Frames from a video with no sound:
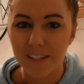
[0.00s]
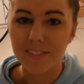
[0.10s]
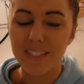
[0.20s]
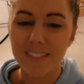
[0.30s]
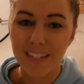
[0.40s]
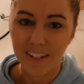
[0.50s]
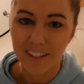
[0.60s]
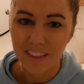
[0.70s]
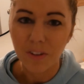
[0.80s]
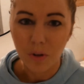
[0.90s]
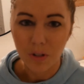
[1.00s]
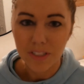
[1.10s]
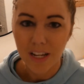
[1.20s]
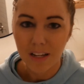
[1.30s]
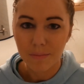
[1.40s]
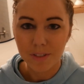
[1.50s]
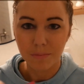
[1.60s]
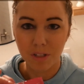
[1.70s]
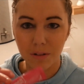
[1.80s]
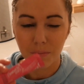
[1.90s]
I've stared at the whole time, so
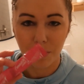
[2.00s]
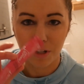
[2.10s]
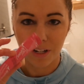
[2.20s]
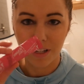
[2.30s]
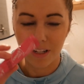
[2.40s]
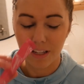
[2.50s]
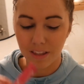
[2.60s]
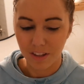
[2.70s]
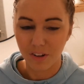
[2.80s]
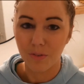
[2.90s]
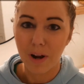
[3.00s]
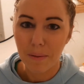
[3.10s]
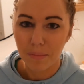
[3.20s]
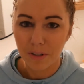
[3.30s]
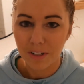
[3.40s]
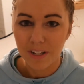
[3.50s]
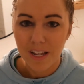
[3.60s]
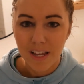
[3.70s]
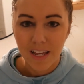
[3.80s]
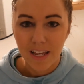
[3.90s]
I'm gonna put it in a little wrapper
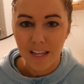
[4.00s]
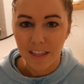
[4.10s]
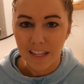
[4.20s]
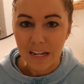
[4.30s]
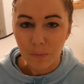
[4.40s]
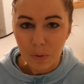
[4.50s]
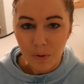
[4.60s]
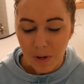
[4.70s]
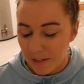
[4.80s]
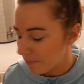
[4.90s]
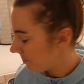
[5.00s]
and then we will wait.